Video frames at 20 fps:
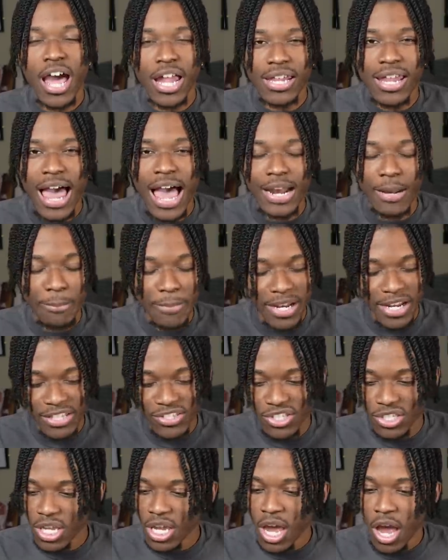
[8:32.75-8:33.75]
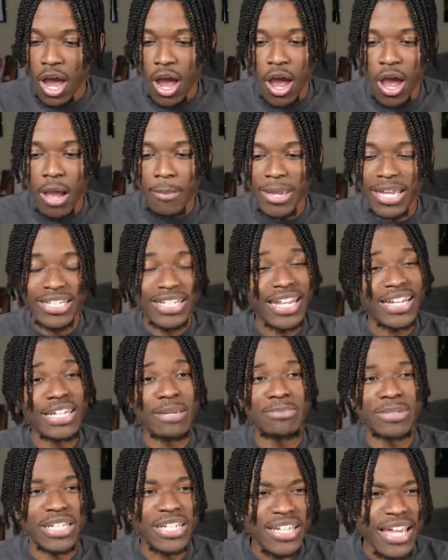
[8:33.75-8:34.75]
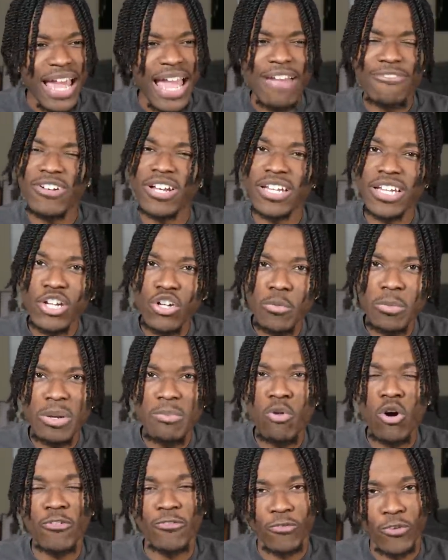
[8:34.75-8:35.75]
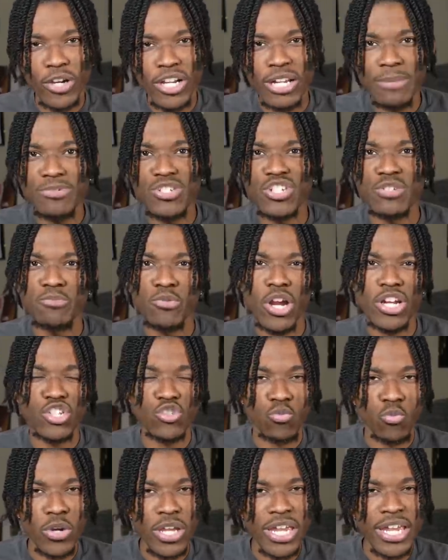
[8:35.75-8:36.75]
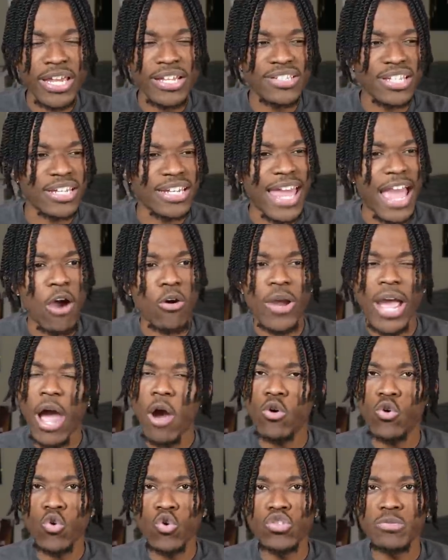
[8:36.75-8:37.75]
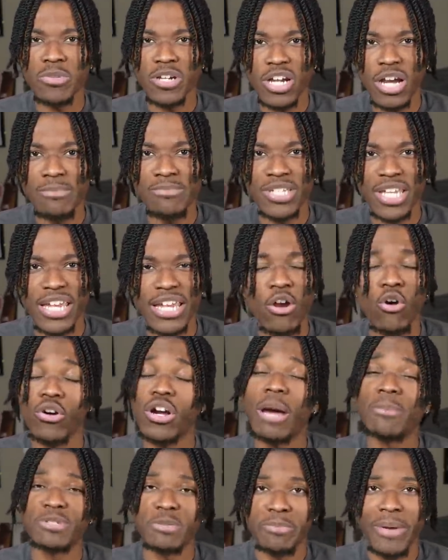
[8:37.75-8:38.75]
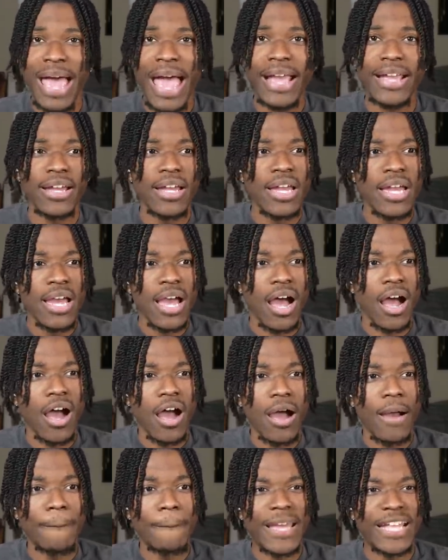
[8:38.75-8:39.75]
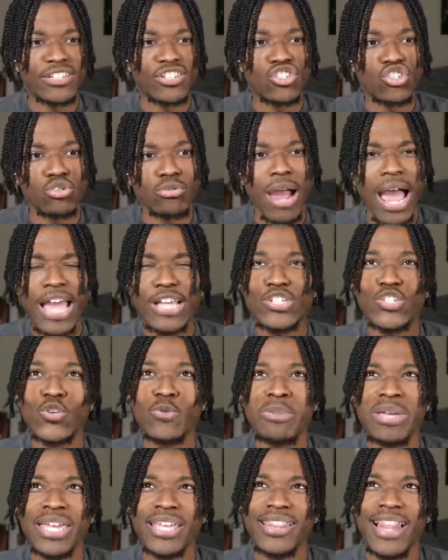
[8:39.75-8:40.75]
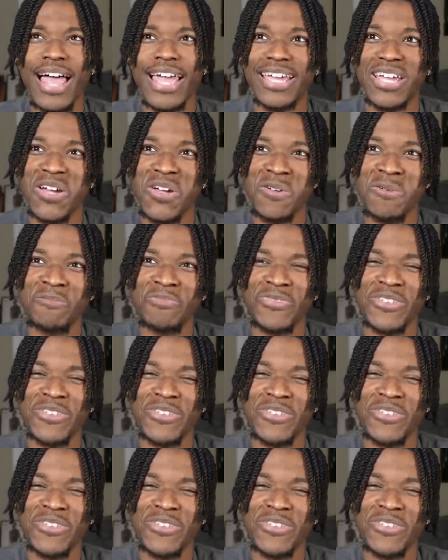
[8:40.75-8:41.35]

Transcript: a lot of minutes, um, and Deni Avdija having a little bit more freedom to spread his wings, and now Kyle Kuzma comes in or comes back um, and tries to be like